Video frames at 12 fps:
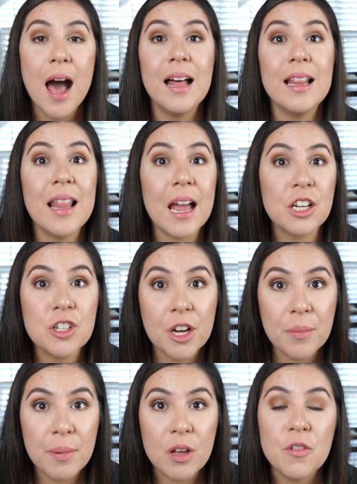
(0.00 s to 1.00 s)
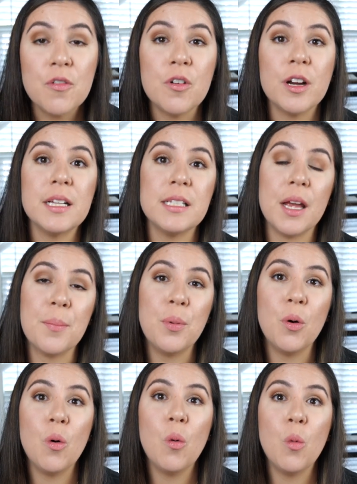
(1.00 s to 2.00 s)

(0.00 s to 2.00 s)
electric bill, for example,